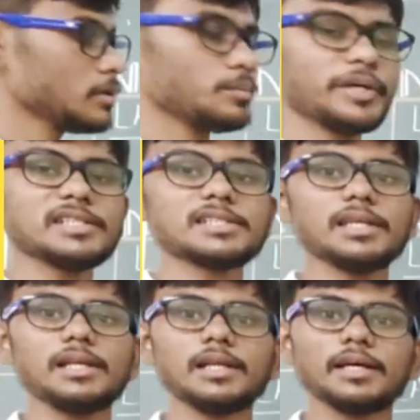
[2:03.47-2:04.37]

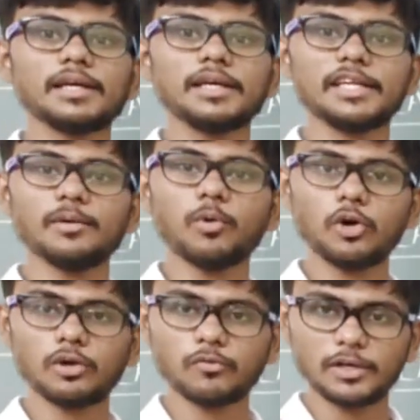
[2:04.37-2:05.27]
Pencil in a
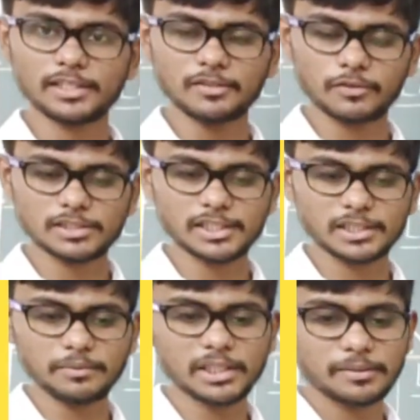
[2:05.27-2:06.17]
bowl of water, the first
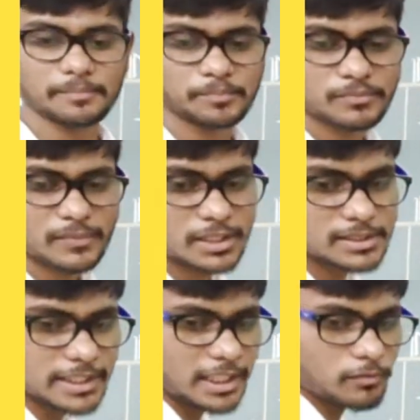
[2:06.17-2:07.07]
activity.
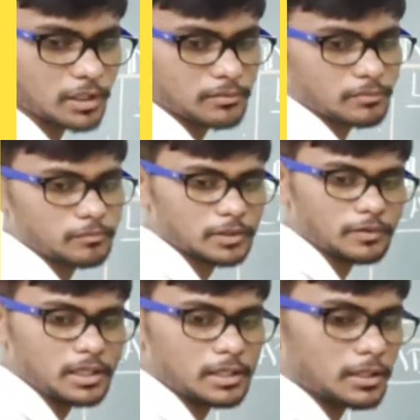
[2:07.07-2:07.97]
Second one, we
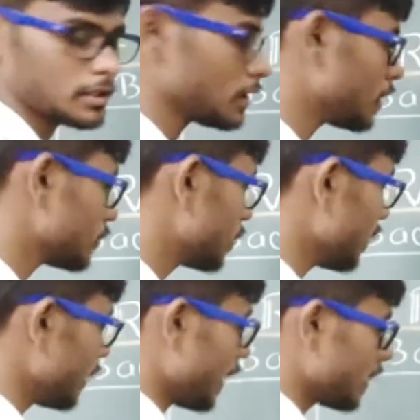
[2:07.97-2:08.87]
will
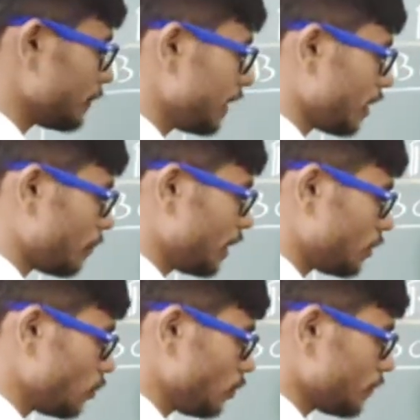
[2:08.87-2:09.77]
see activity number
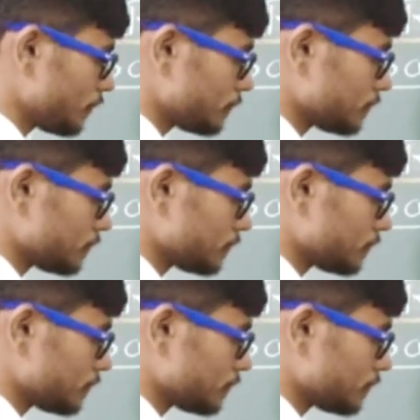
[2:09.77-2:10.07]
2,